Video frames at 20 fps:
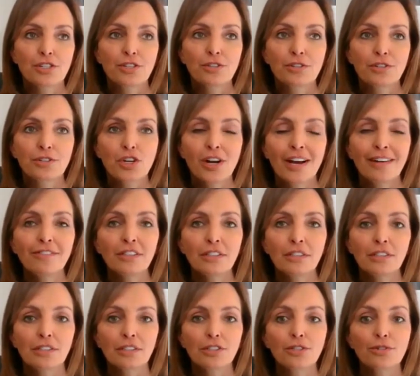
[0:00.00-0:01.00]
to
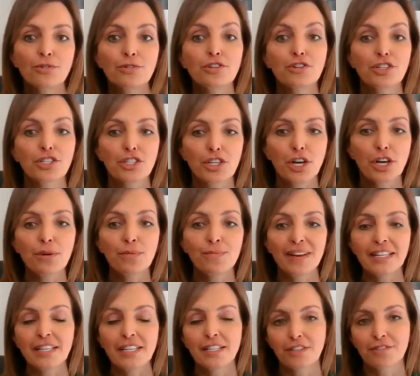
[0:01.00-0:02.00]
travel through so
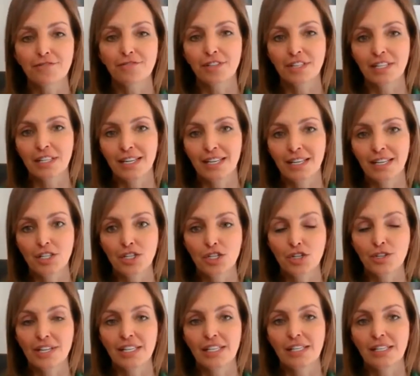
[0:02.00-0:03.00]
many different
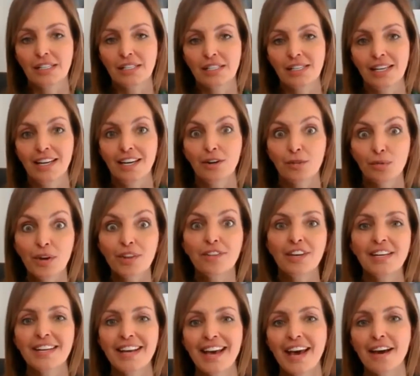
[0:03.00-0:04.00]
countries
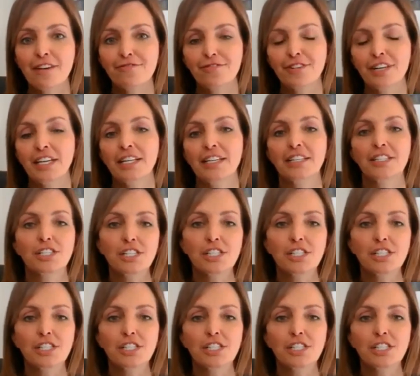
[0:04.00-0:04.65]
within Africa,